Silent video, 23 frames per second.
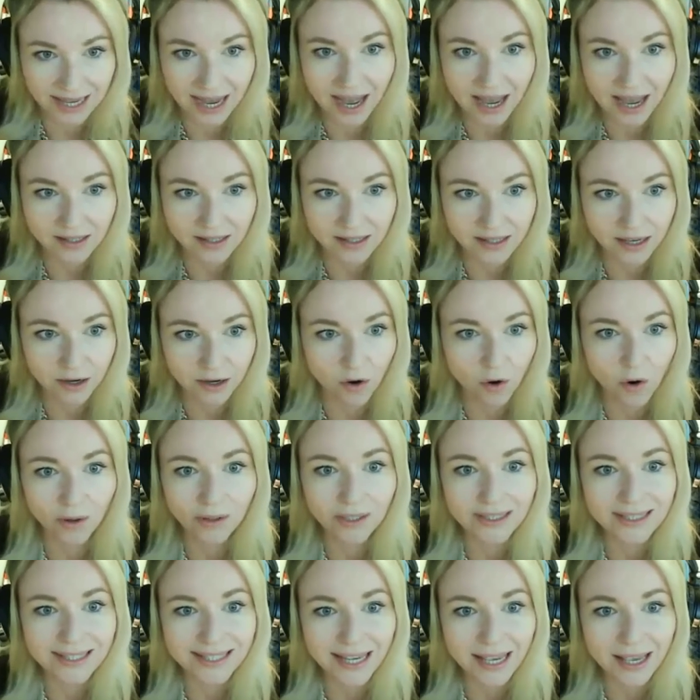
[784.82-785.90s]
science like
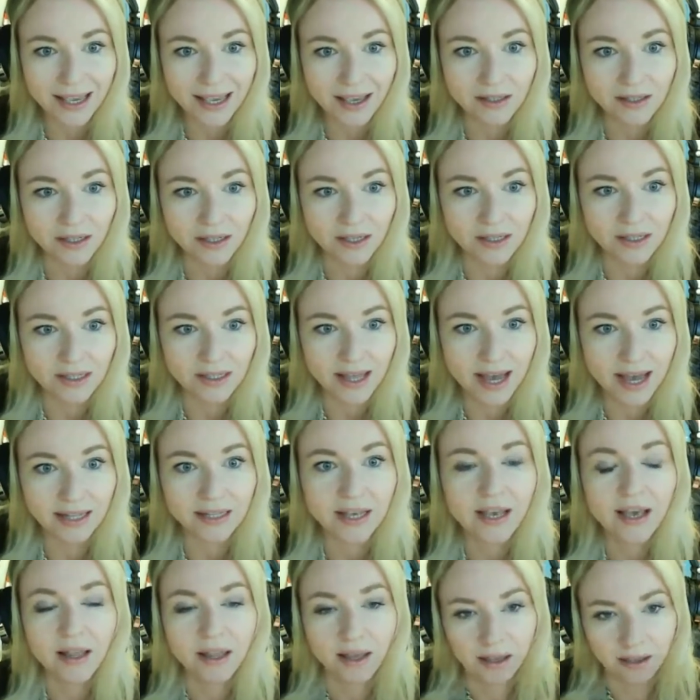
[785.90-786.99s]
all it takes is
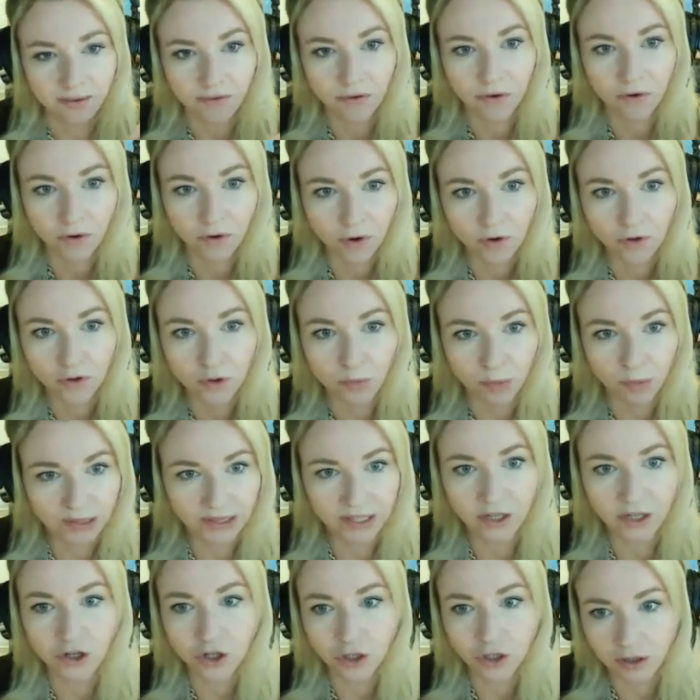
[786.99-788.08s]
that like if you go to
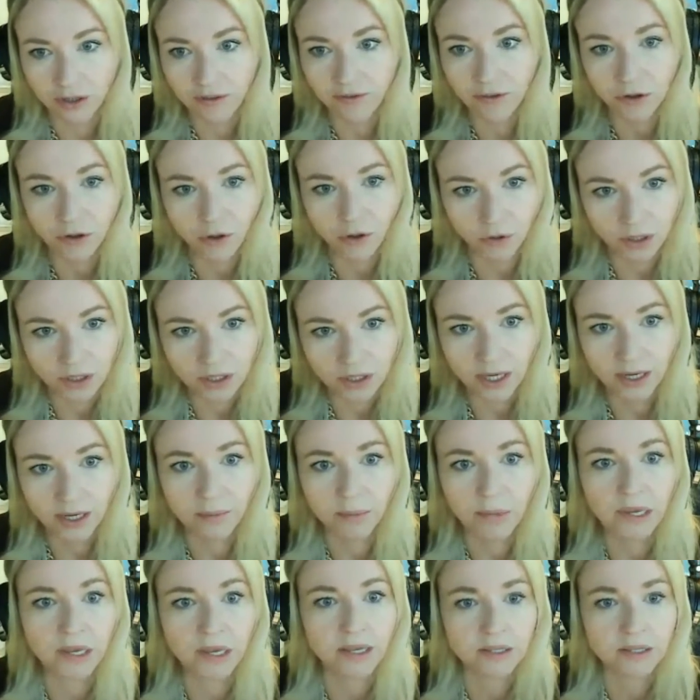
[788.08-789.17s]
potential living donor
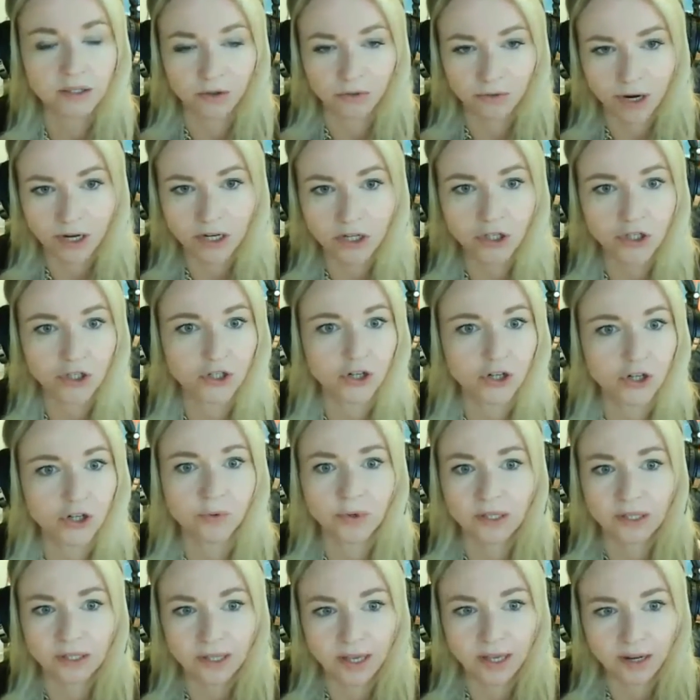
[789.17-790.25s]
database you register
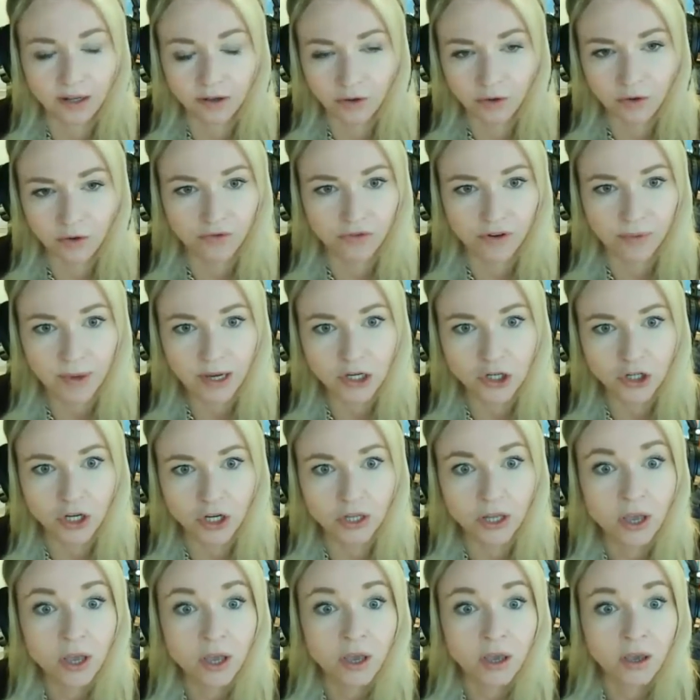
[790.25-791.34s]
we send you
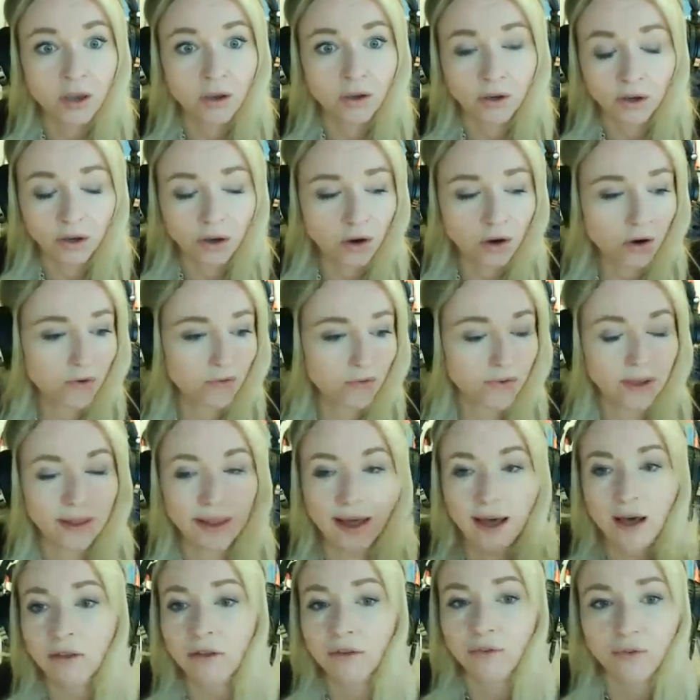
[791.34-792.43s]
information you can go
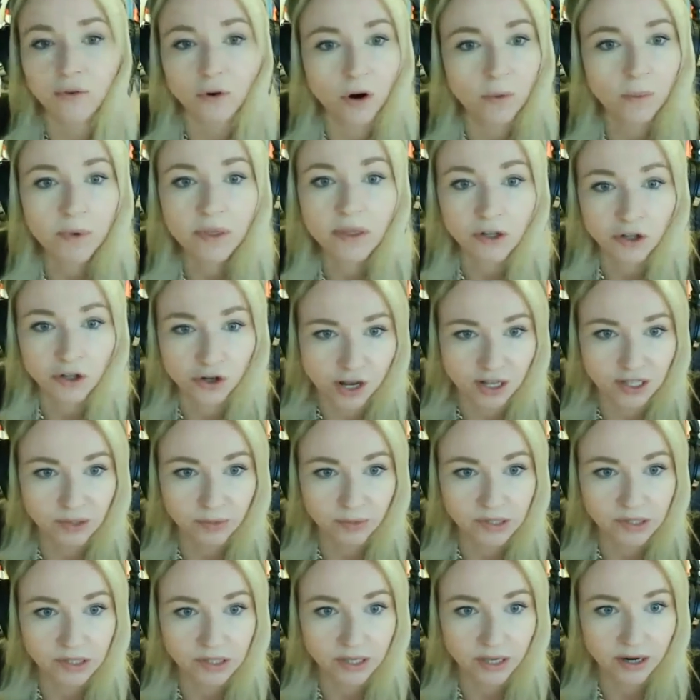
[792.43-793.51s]
fill out the form with the
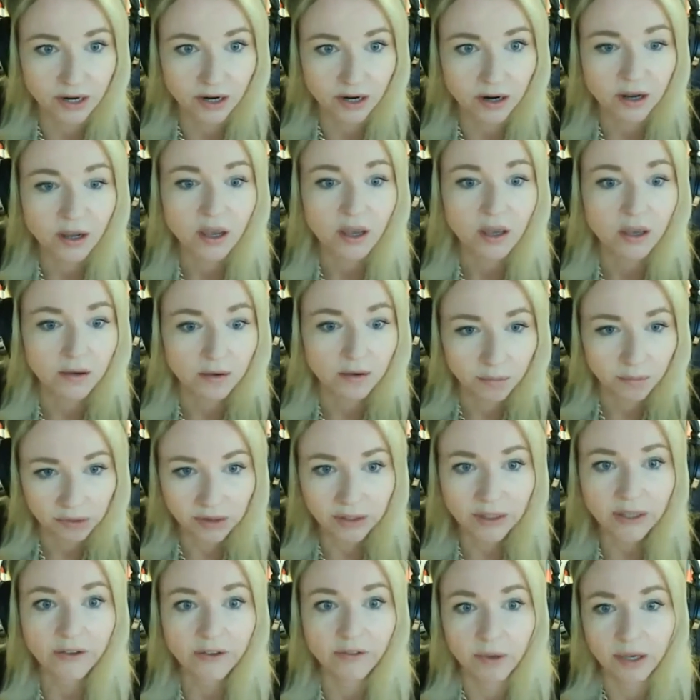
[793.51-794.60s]
transplant center mm-hmm.
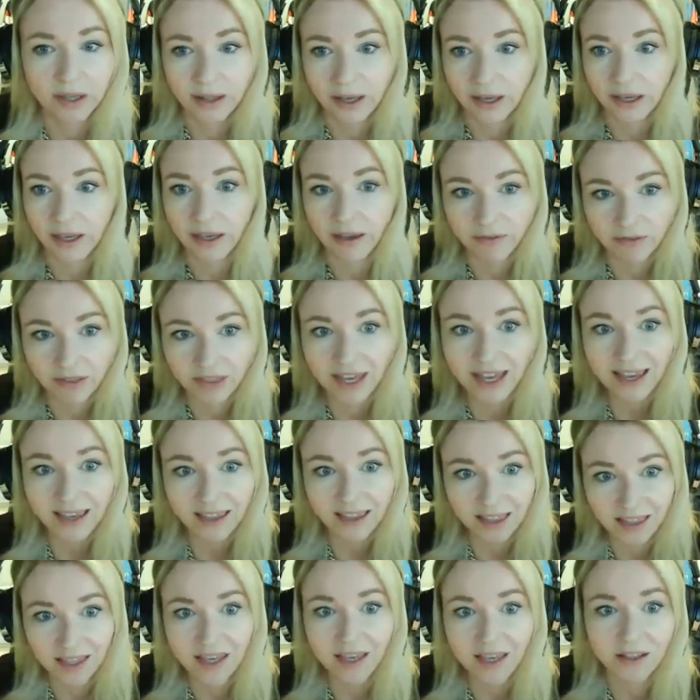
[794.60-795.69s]
believe me like if they
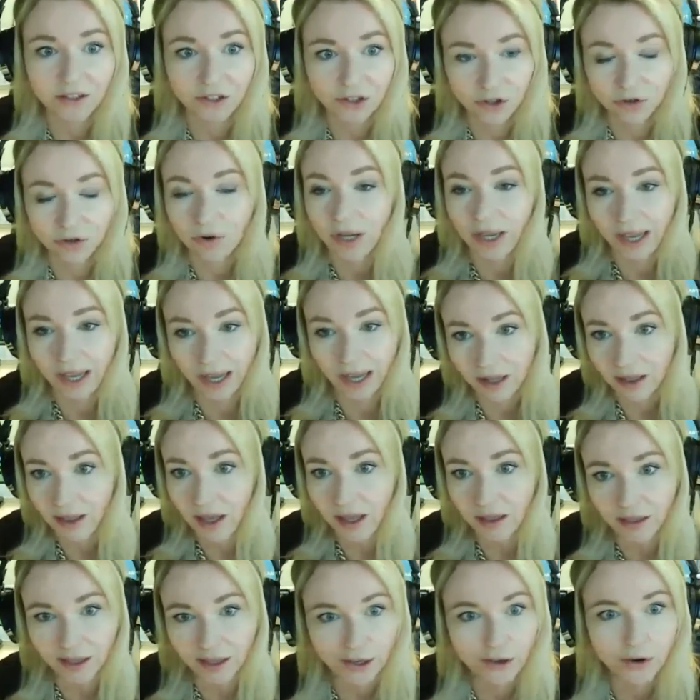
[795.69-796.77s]
think that you're a
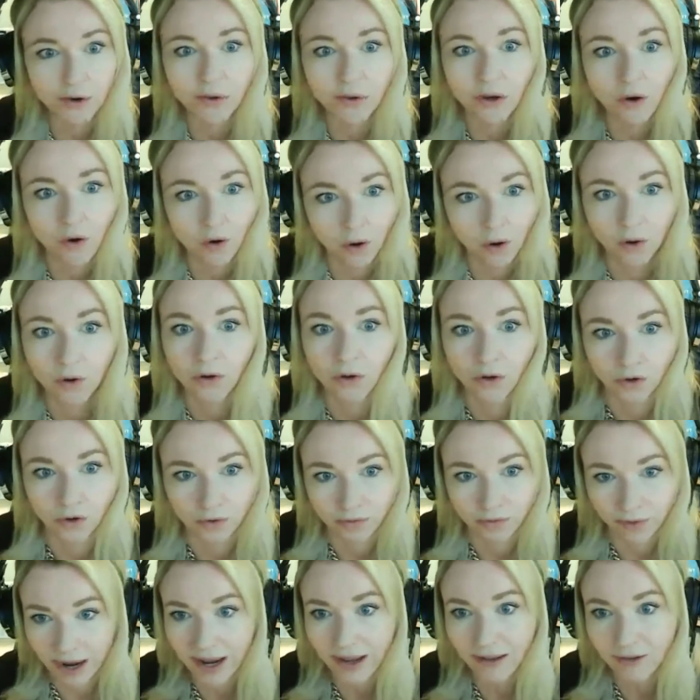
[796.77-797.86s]
candidate they're gonna call
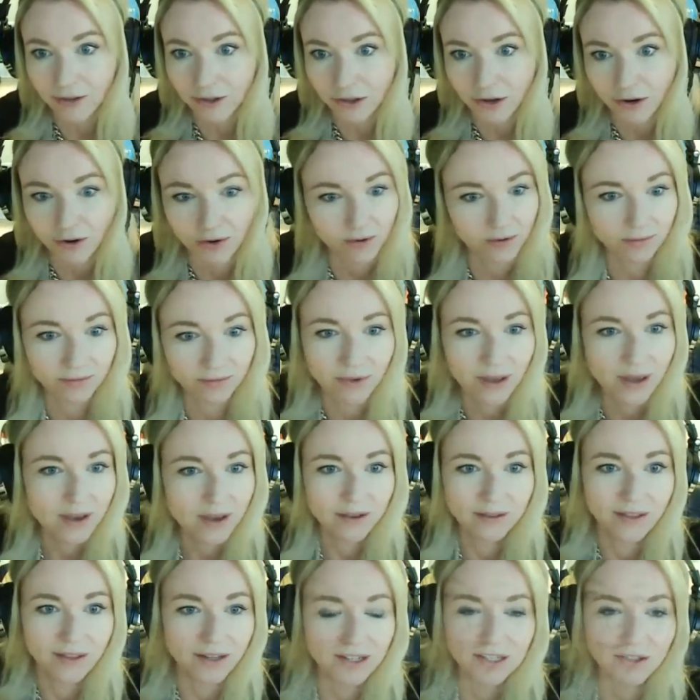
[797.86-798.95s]
you right so
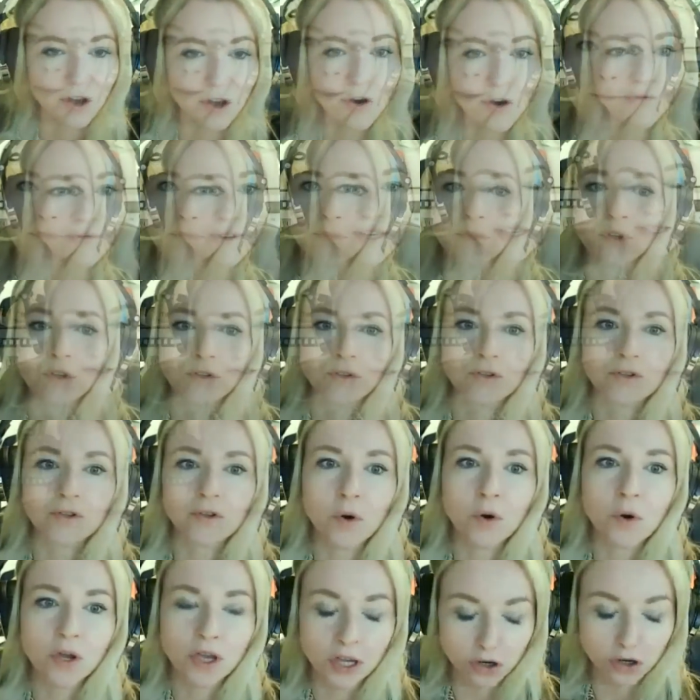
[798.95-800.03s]
there's um, no reason
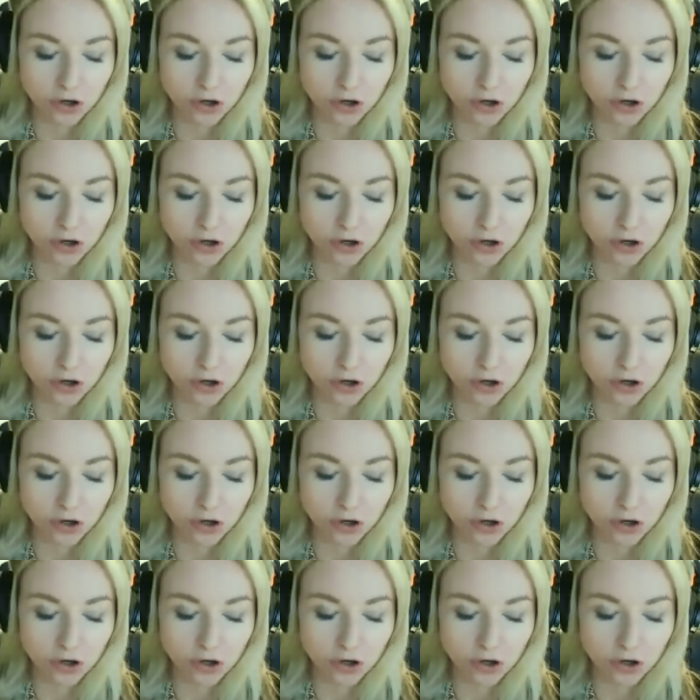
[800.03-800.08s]
so